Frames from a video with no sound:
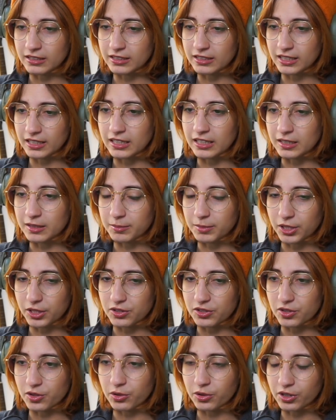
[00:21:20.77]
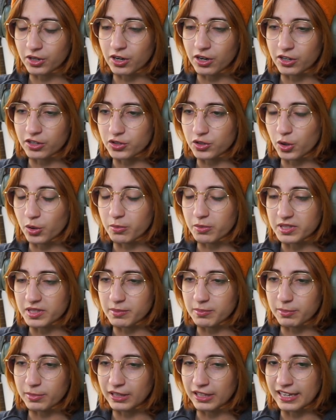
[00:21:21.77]
Ging because all the cards are almost
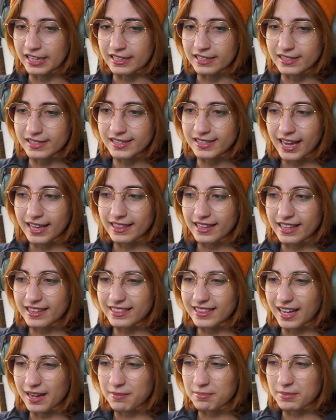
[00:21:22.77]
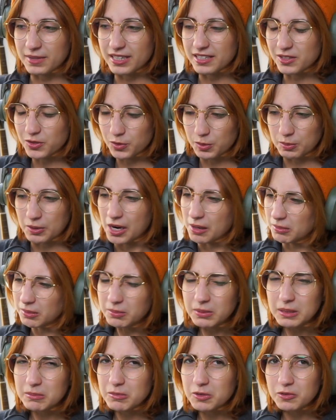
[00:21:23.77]
in place. And then that means we
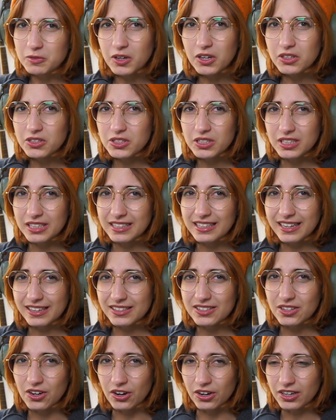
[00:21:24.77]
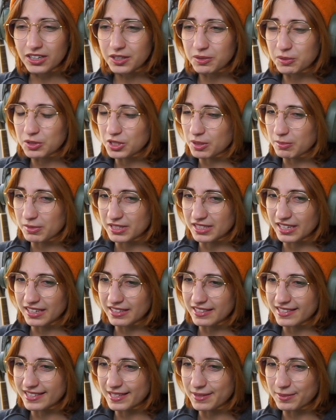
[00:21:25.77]
probably move on to the next arc, which I'm excited
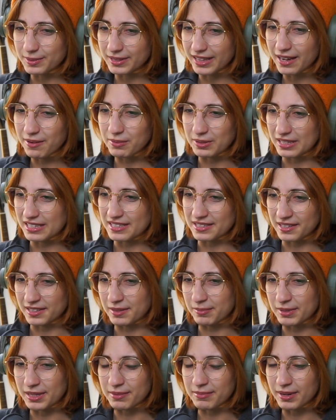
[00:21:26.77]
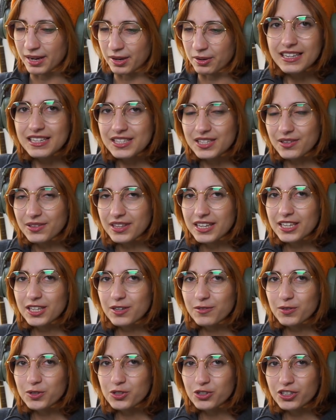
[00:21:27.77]
to see what that one is gonna be about. So thank
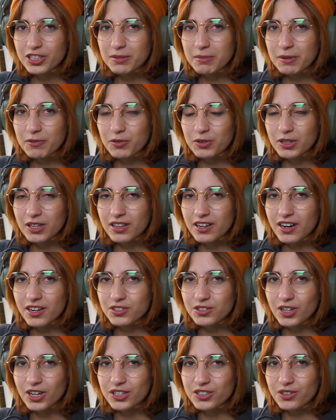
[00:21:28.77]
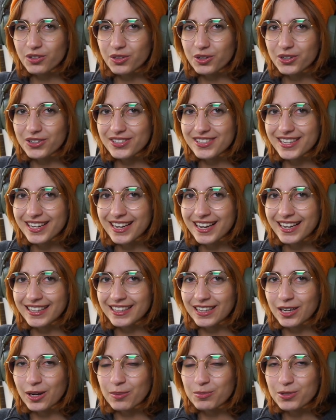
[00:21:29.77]
you for joining me for another Hunter x Hunter Thursday, and
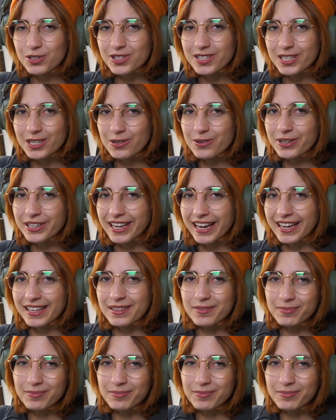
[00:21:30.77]
I hope to see you again.